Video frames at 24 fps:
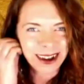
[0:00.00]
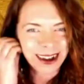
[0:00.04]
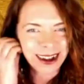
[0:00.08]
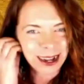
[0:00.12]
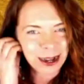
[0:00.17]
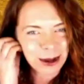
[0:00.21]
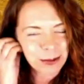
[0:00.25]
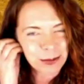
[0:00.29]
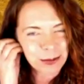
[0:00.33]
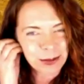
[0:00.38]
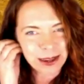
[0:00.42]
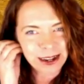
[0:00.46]

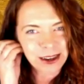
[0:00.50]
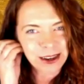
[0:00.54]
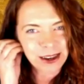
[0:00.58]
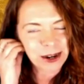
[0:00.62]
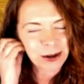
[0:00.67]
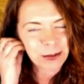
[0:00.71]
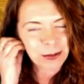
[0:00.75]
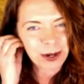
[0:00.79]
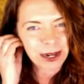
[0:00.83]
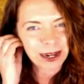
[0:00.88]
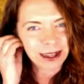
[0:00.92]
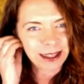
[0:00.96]
It took me
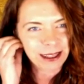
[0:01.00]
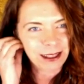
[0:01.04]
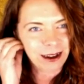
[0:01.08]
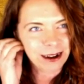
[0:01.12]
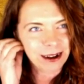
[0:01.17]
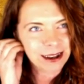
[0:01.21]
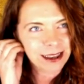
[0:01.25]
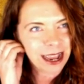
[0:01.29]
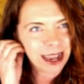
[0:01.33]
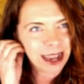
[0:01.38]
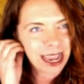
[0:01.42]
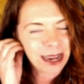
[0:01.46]
a long
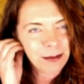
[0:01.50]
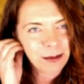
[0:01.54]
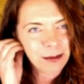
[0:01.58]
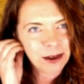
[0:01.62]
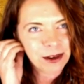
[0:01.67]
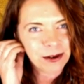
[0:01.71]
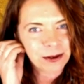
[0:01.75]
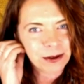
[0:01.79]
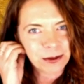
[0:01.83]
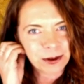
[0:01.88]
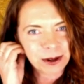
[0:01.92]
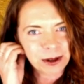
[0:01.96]
time to
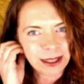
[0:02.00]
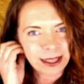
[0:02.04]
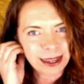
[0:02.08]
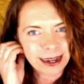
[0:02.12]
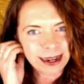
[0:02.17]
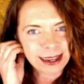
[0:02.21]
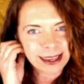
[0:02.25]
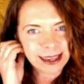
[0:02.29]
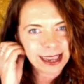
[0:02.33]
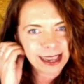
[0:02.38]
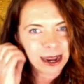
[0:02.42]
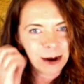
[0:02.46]
realize
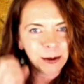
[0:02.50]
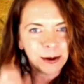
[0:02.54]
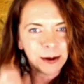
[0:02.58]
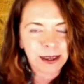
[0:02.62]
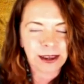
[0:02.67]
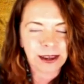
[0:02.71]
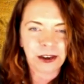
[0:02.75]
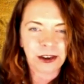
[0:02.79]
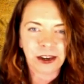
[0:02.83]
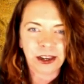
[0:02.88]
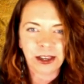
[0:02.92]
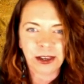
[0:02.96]
that wasn't
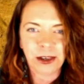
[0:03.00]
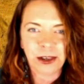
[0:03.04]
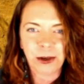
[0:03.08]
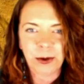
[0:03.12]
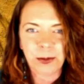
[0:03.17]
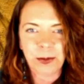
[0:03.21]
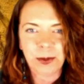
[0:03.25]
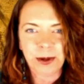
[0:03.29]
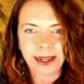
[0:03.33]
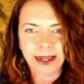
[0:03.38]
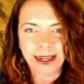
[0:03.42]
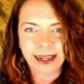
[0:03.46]
just
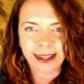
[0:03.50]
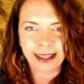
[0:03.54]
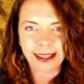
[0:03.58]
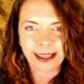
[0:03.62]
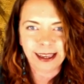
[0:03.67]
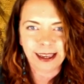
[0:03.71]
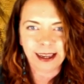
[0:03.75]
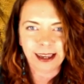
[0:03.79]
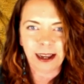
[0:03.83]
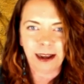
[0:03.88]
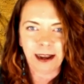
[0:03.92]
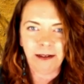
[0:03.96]
stupid kids
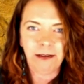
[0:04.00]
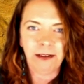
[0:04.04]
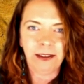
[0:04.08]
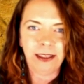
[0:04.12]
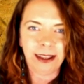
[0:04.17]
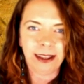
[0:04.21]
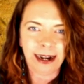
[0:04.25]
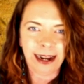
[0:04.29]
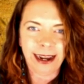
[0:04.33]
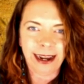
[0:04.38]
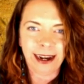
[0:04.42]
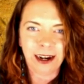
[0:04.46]
stuff and that
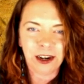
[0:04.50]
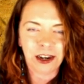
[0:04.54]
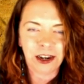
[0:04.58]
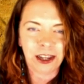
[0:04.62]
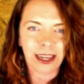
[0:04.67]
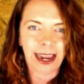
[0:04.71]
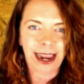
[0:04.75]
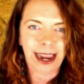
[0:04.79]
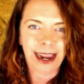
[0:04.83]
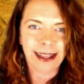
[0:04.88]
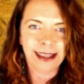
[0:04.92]
I actually had